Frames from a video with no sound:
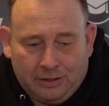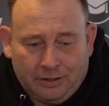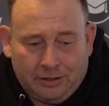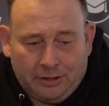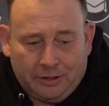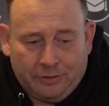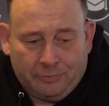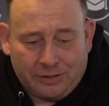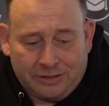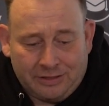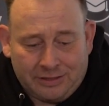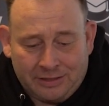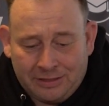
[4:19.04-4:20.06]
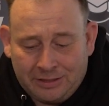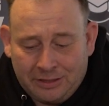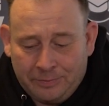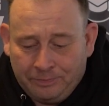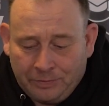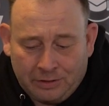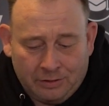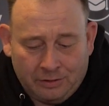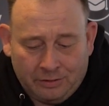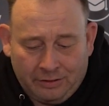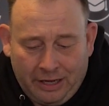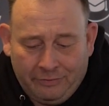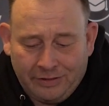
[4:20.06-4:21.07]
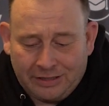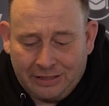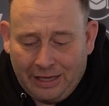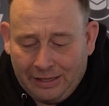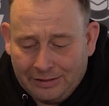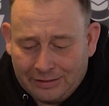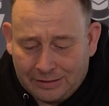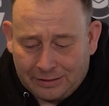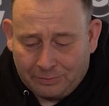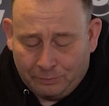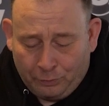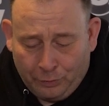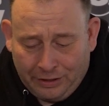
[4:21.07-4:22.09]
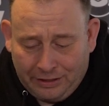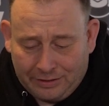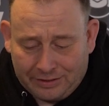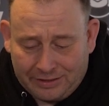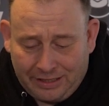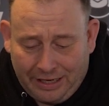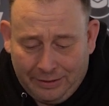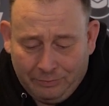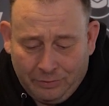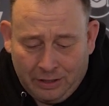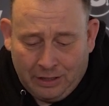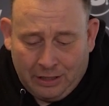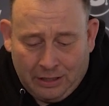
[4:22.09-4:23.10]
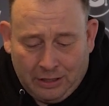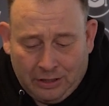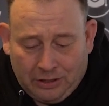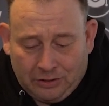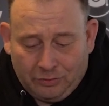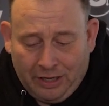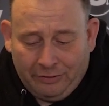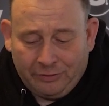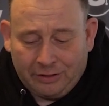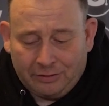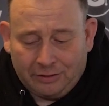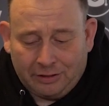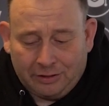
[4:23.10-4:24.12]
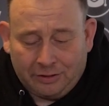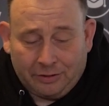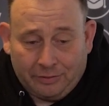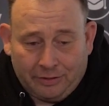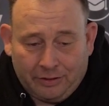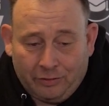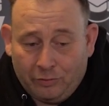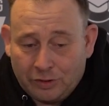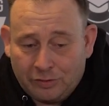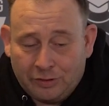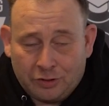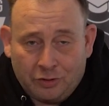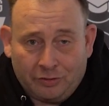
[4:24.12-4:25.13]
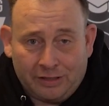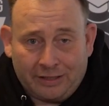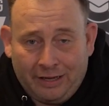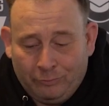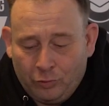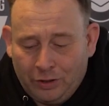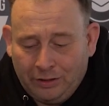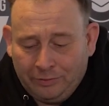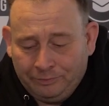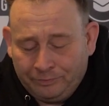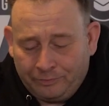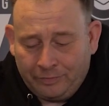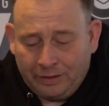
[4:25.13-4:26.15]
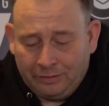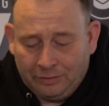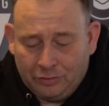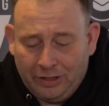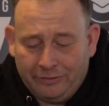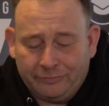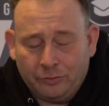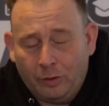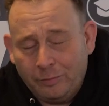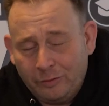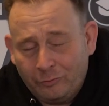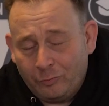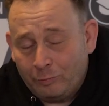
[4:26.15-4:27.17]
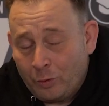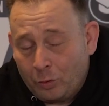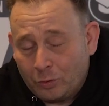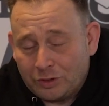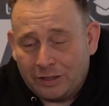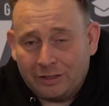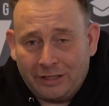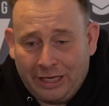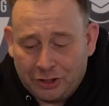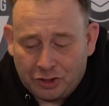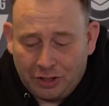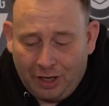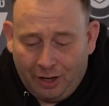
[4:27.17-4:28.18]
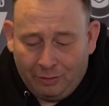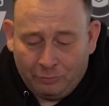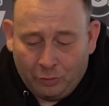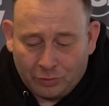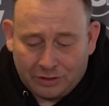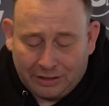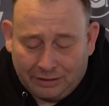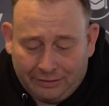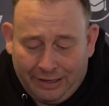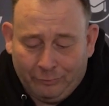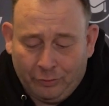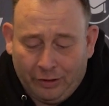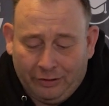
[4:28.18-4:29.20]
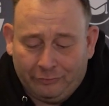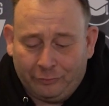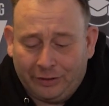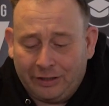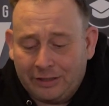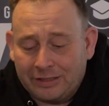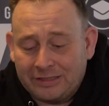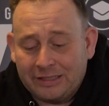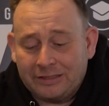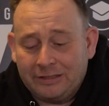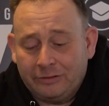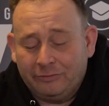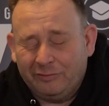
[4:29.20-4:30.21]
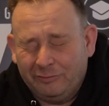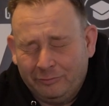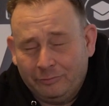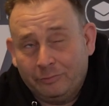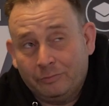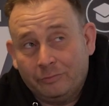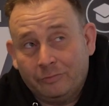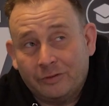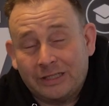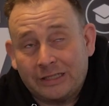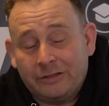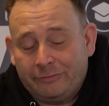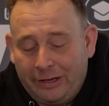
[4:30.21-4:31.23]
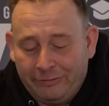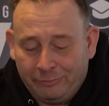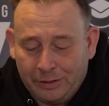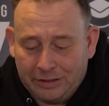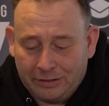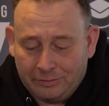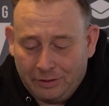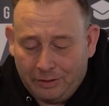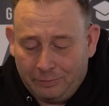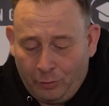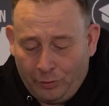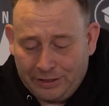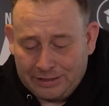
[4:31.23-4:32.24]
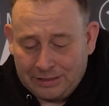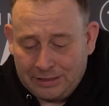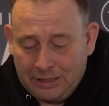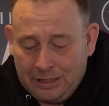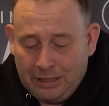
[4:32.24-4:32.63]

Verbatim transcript: uh, with this system. Everything else is pretty the same. You have an, uh, uh also internal camera. You have normal mode and HDR mode. The camera have 160, 65 million uh, points